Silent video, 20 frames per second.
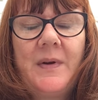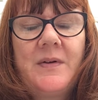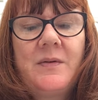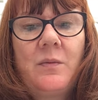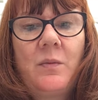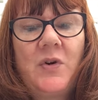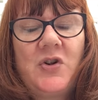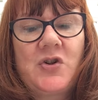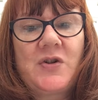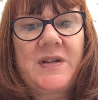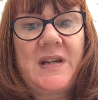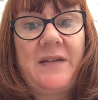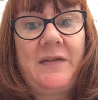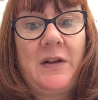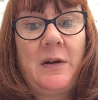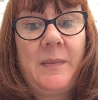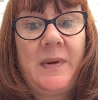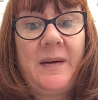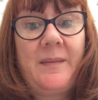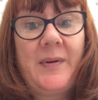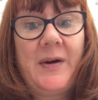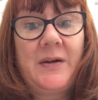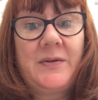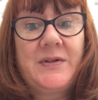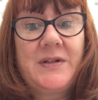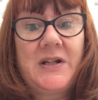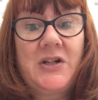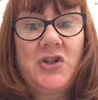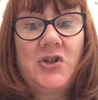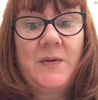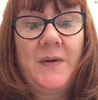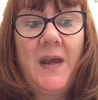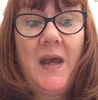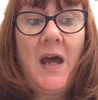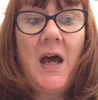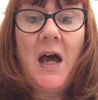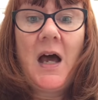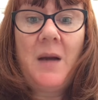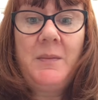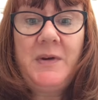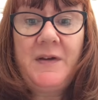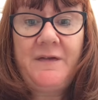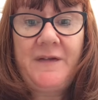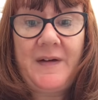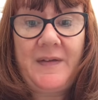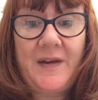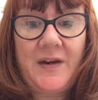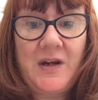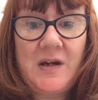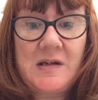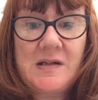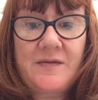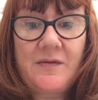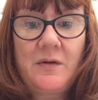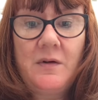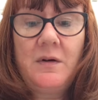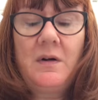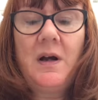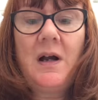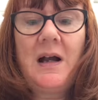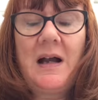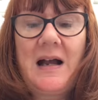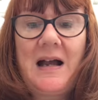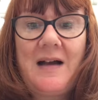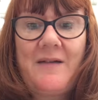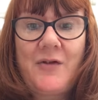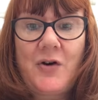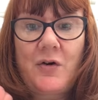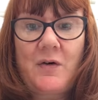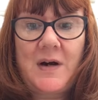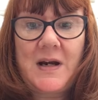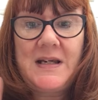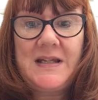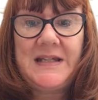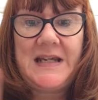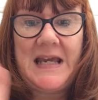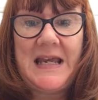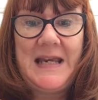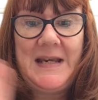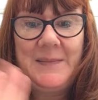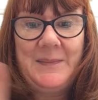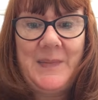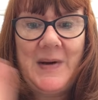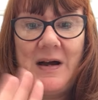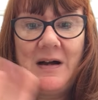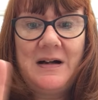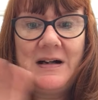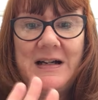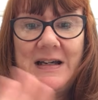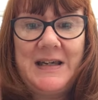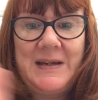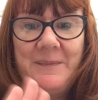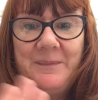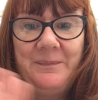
which will save you a little bit of postage. Hope you found that useful. Have a great day. Bye.